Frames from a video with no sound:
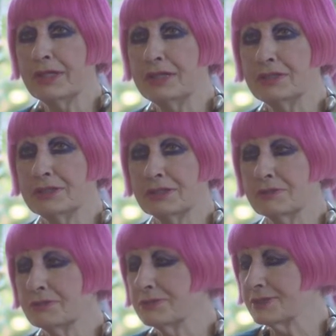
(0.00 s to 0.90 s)

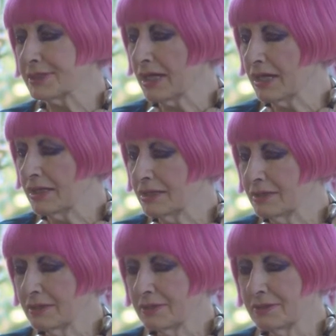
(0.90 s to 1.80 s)
into, say,
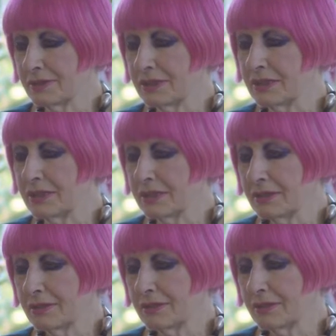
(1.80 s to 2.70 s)
the
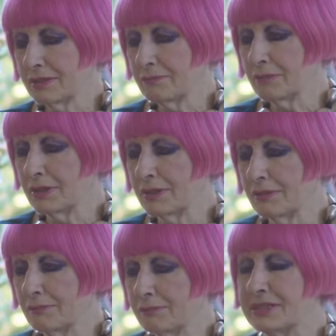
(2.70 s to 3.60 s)
um,
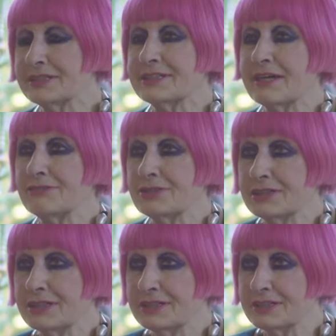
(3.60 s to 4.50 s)
mid
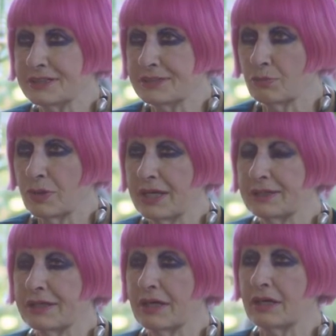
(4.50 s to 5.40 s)
70s,
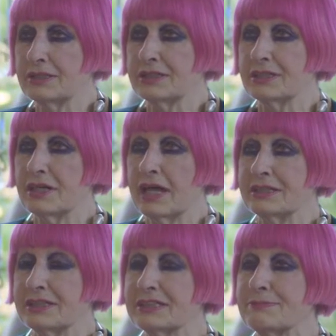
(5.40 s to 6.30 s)
where I did,
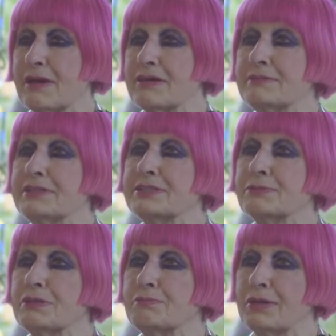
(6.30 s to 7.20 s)
had
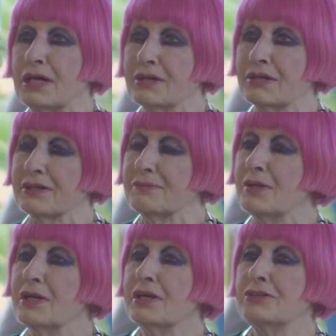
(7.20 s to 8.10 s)
experiments with punk and
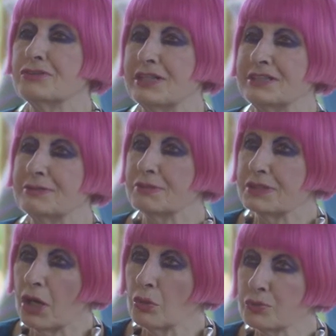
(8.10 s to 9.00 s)
dresses
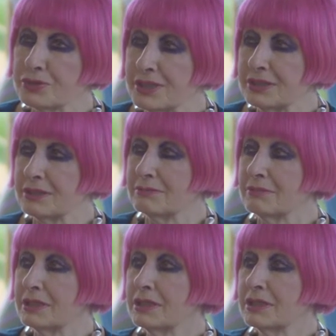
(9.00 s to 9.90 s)
with holes in them,